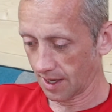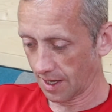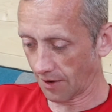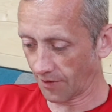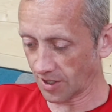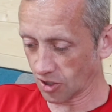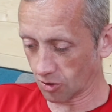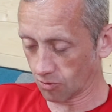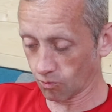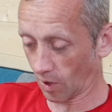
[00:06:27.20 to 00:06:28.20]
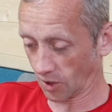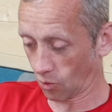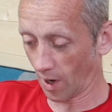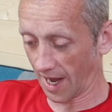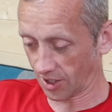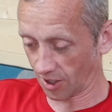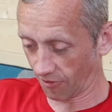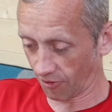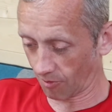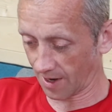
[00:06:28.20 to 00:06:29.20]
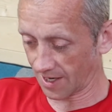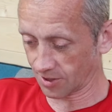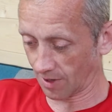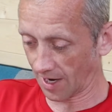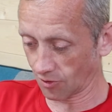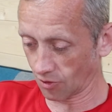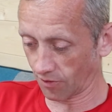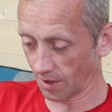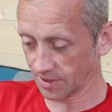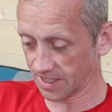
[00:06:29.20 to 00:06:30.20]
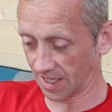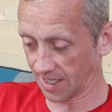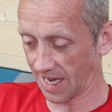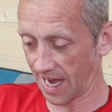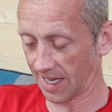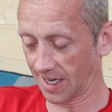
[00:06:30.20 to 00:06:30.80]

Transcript: Everything just went quiet there for a while, so I don't know if he was still attacking.